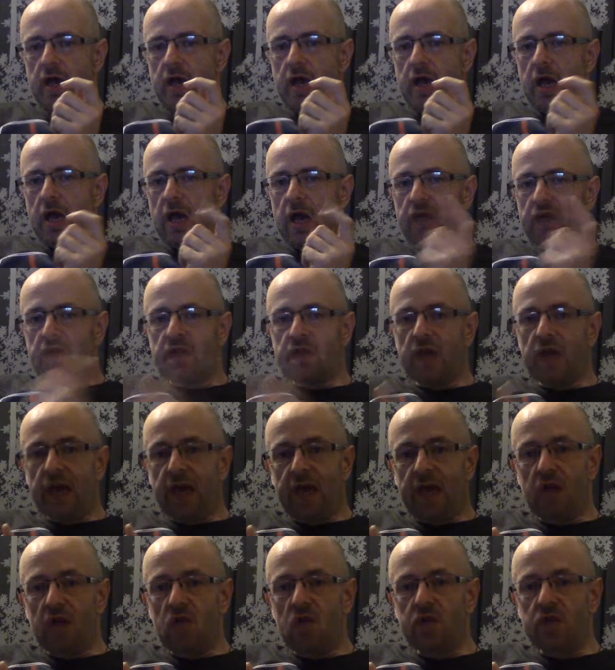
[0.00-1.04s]
I think the
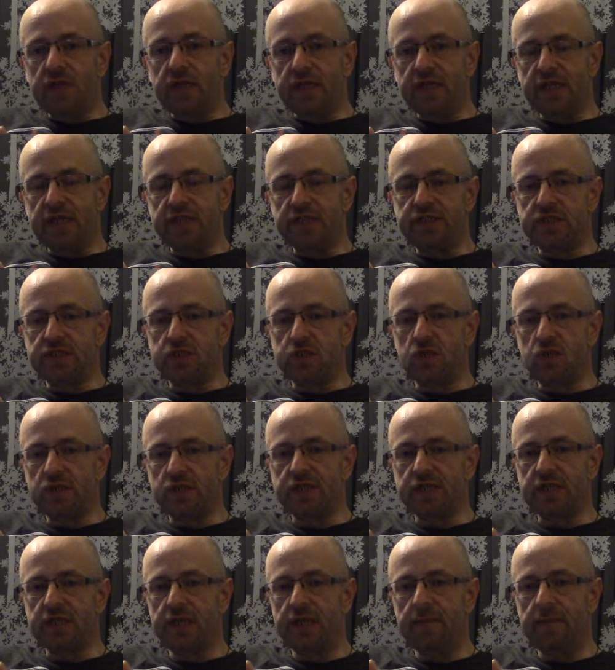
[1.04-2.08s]
ale conditioned
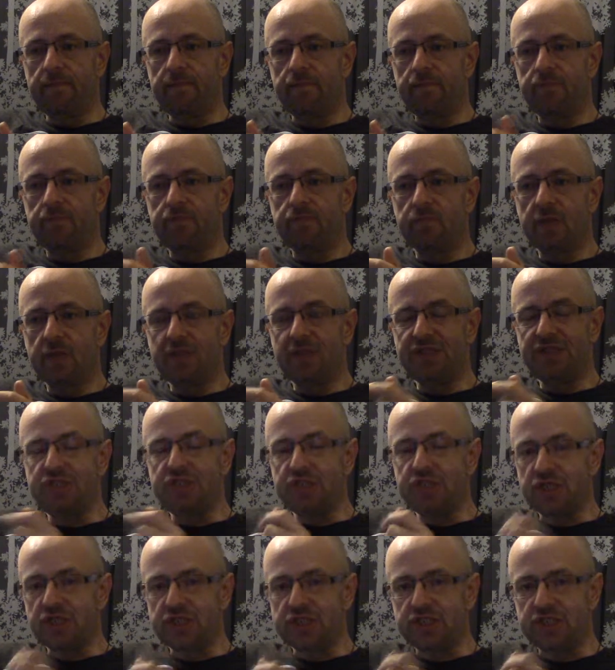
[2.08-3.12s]
whisky
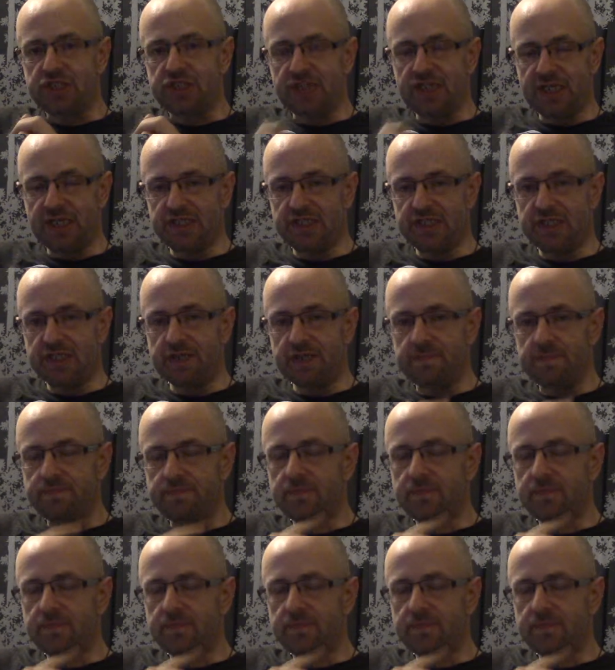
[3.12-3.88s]
just shades it.